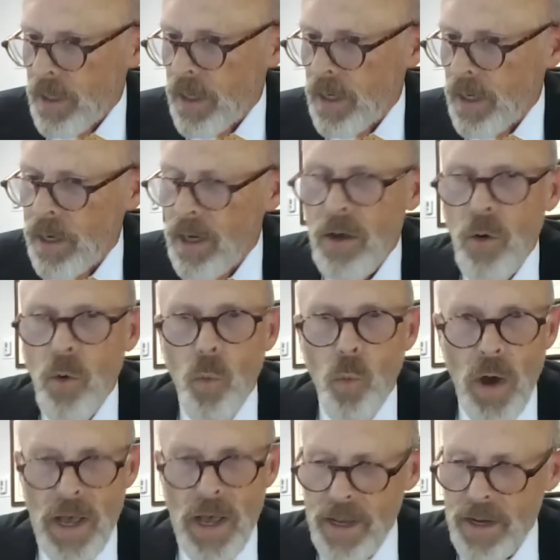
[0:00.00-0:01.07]
uh,
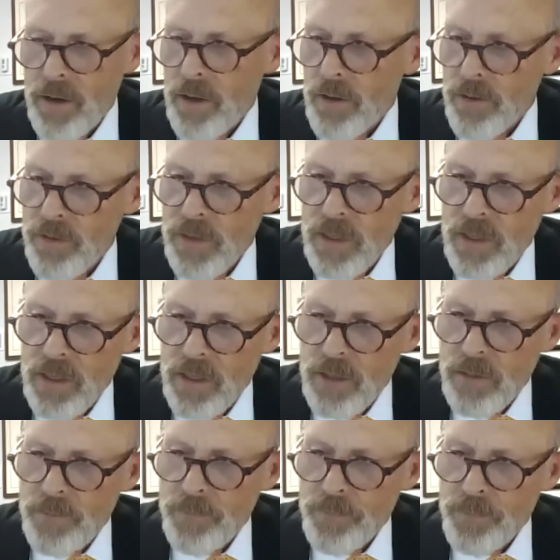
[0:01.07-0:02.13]
when
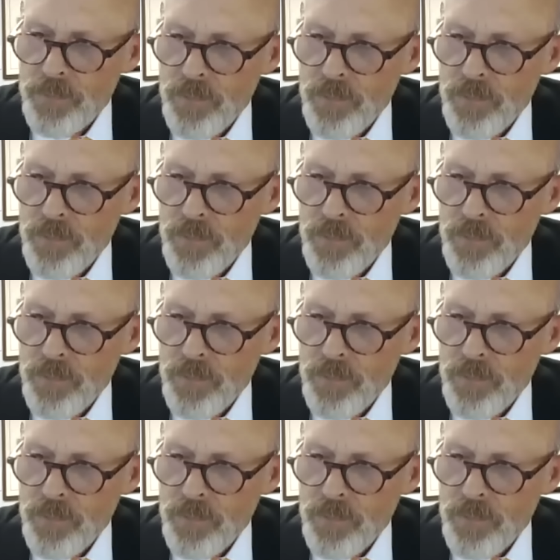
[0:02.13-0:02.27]
the